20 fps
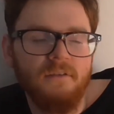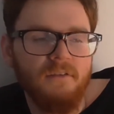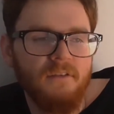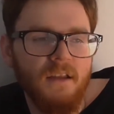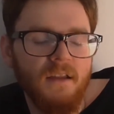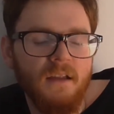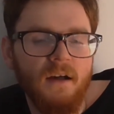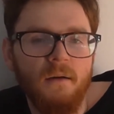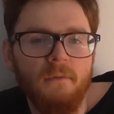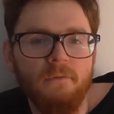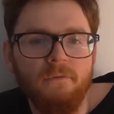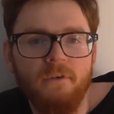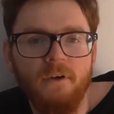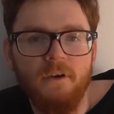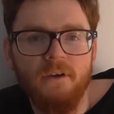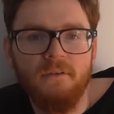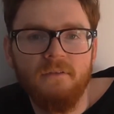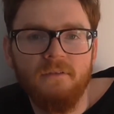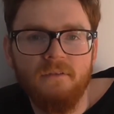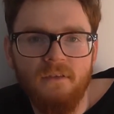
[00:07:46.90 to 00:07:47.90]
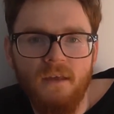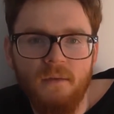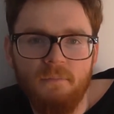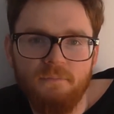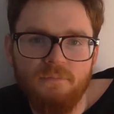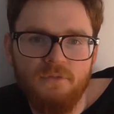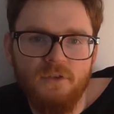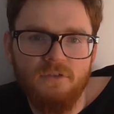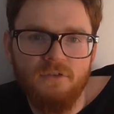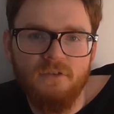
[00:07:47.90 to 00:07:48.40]
set up for
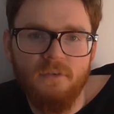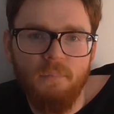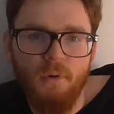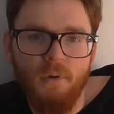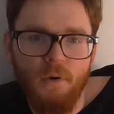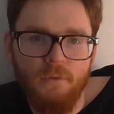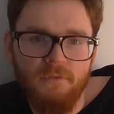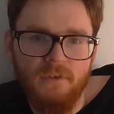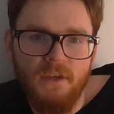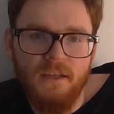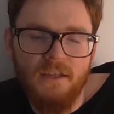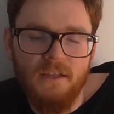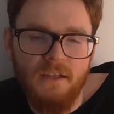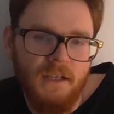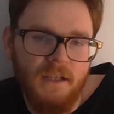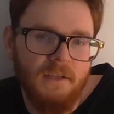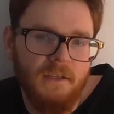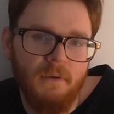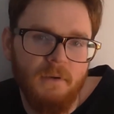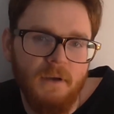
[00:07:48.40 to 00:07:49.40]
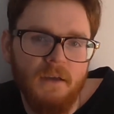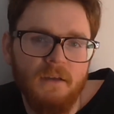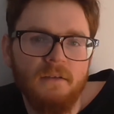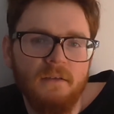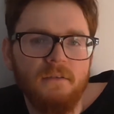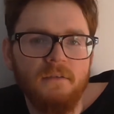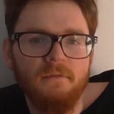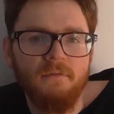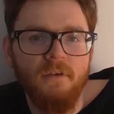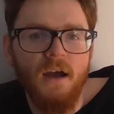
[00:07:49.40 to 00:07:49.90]
them just to both get it anyway,
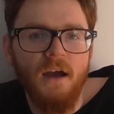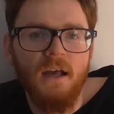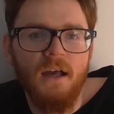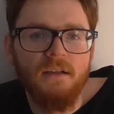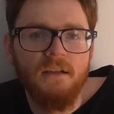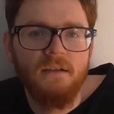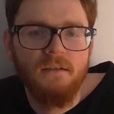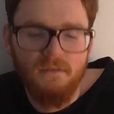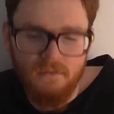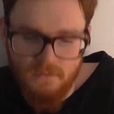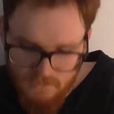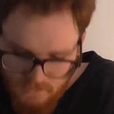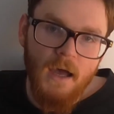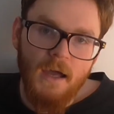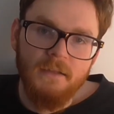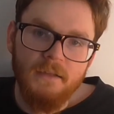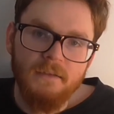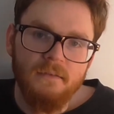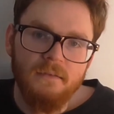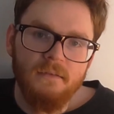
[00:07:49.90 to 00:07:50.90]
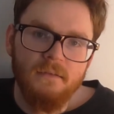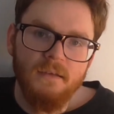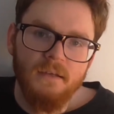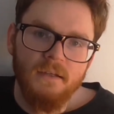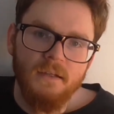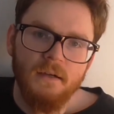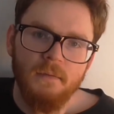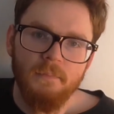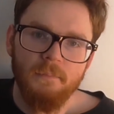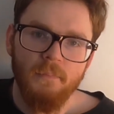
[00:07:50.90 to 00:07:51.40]
right? At
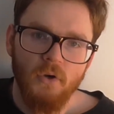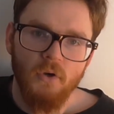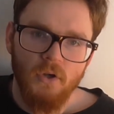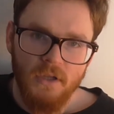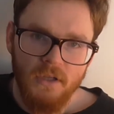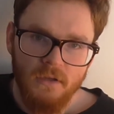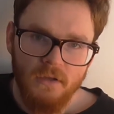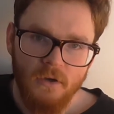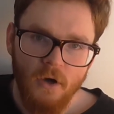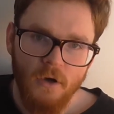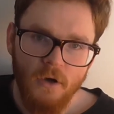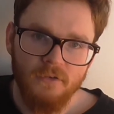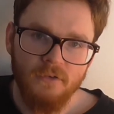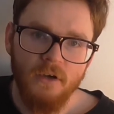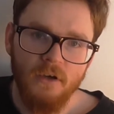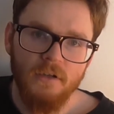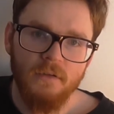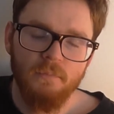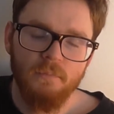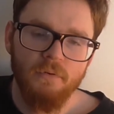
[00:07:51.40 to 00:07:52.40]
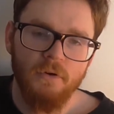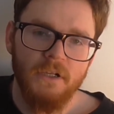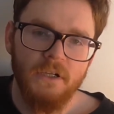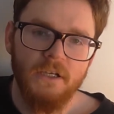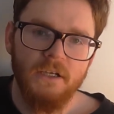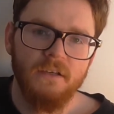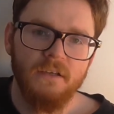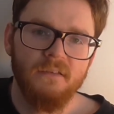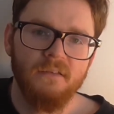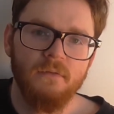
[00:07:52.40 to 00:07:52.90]
dinner, Boogie calls her the
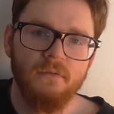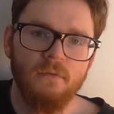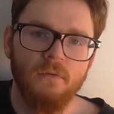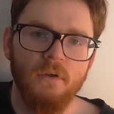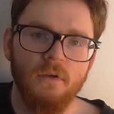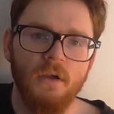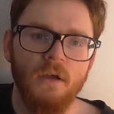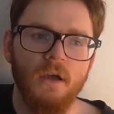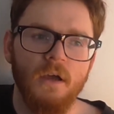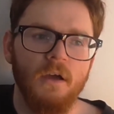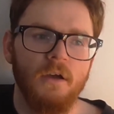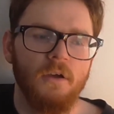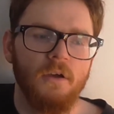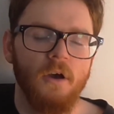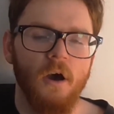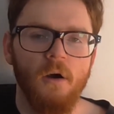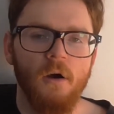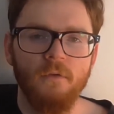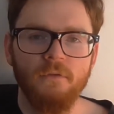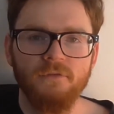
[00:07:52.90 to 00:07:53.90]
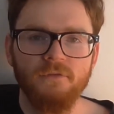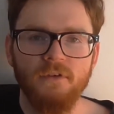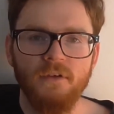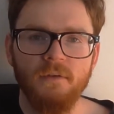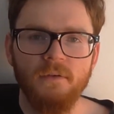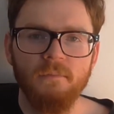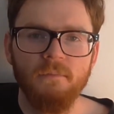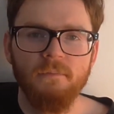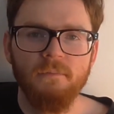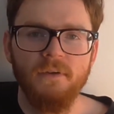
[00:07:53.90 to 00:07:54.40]
prettiest girl with
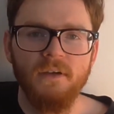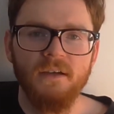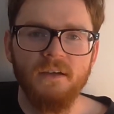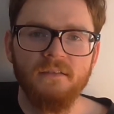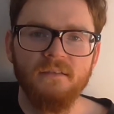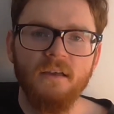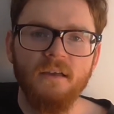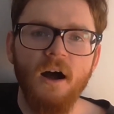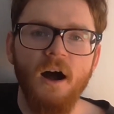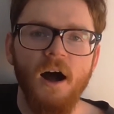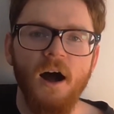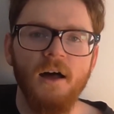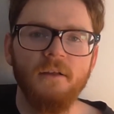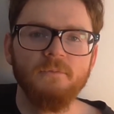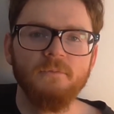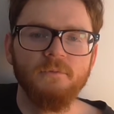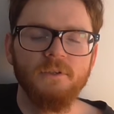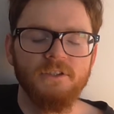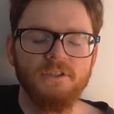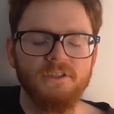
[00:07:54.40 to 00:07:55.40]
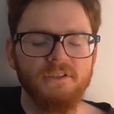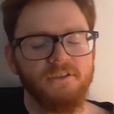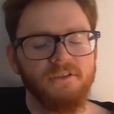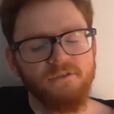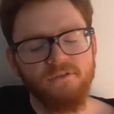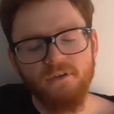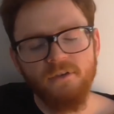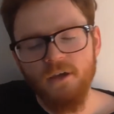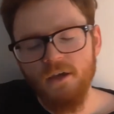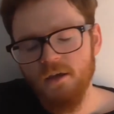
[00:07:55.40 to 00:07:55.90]
the biggest heart, which
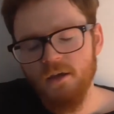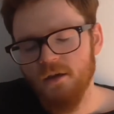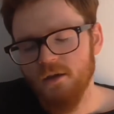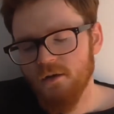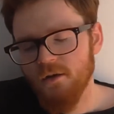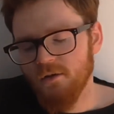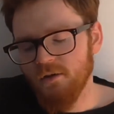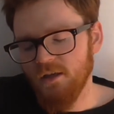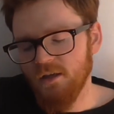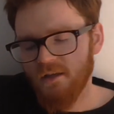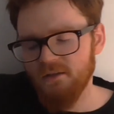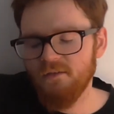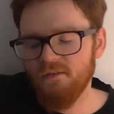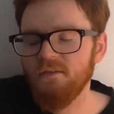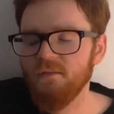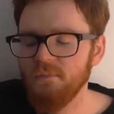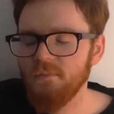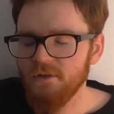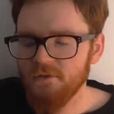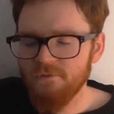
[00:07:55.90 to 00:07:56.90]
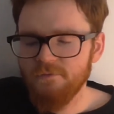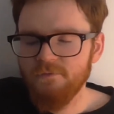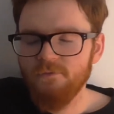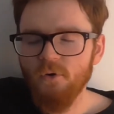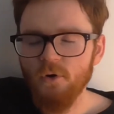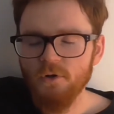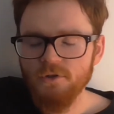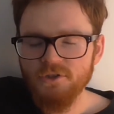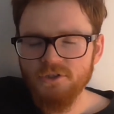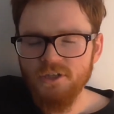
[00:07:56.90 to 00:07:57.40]
is getting some little
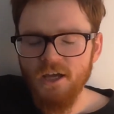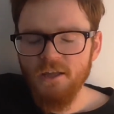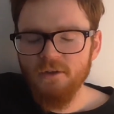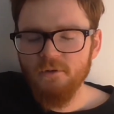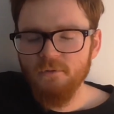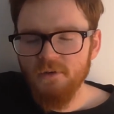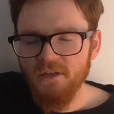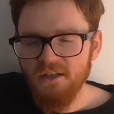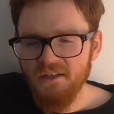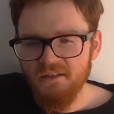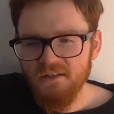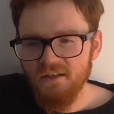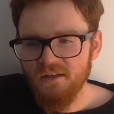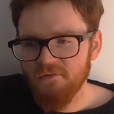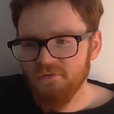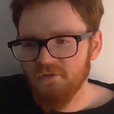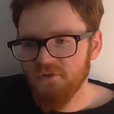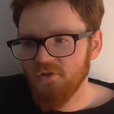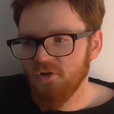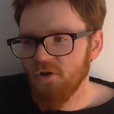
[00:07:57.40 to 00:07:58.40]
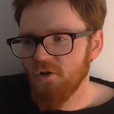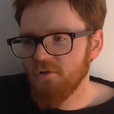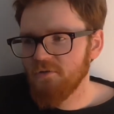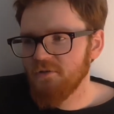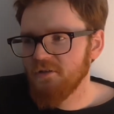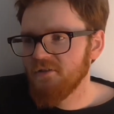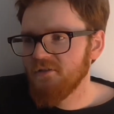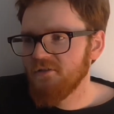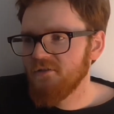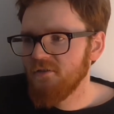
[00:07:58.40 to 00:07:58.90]
foreshadowing, even knowing
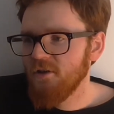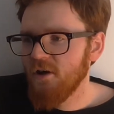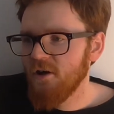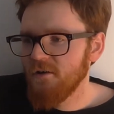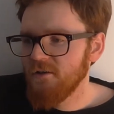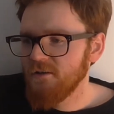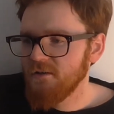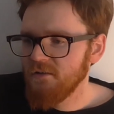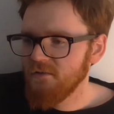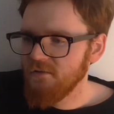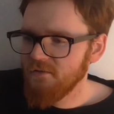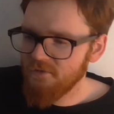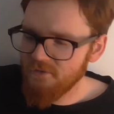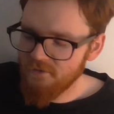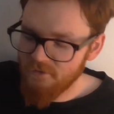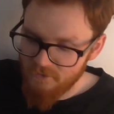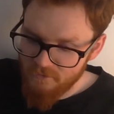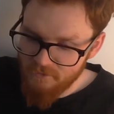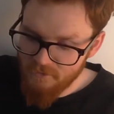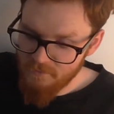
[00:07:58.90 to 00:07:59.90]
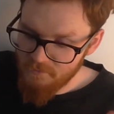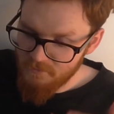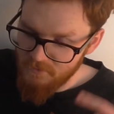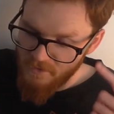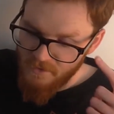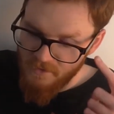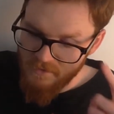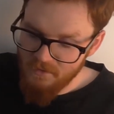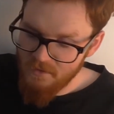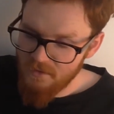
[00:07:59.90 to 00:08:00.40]
it's not
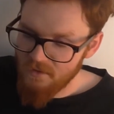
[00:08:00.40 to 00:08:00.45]
scripted,